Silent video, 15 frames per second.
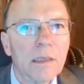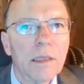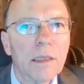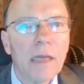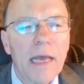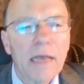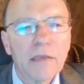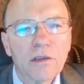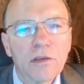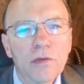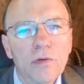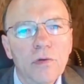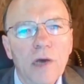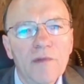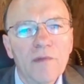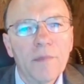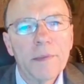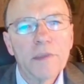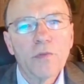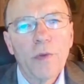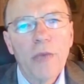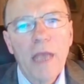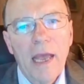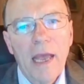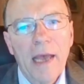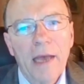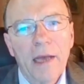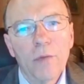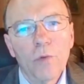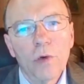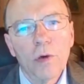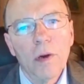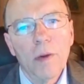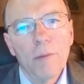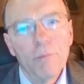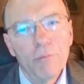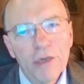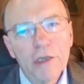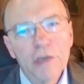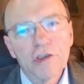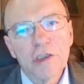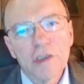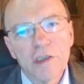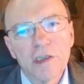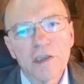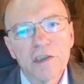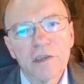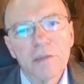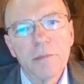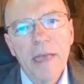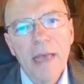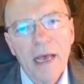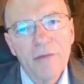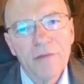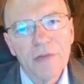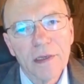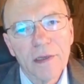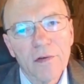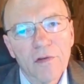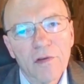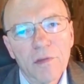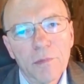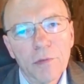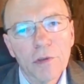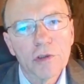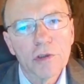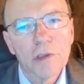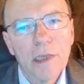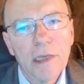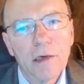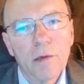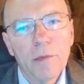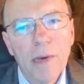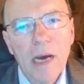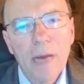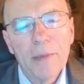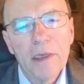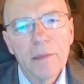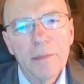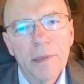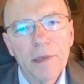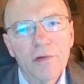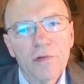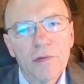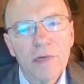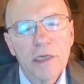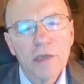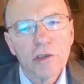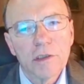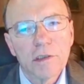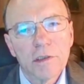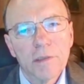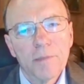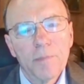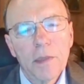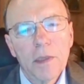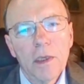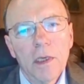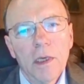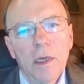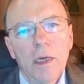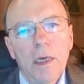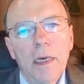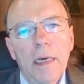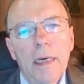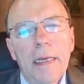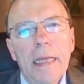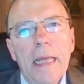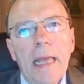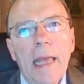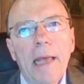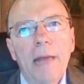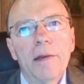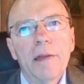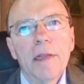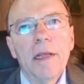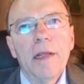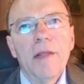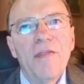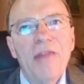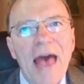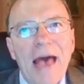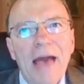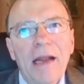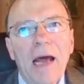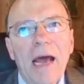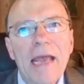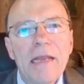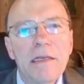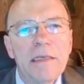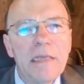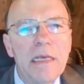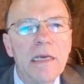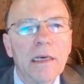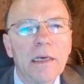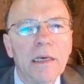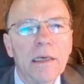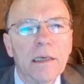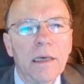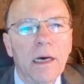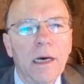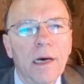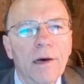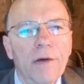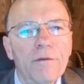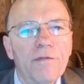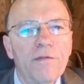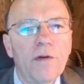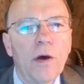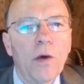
The last 2 governments we had were British system advocates, the Bush and Obama administrations. And that idea of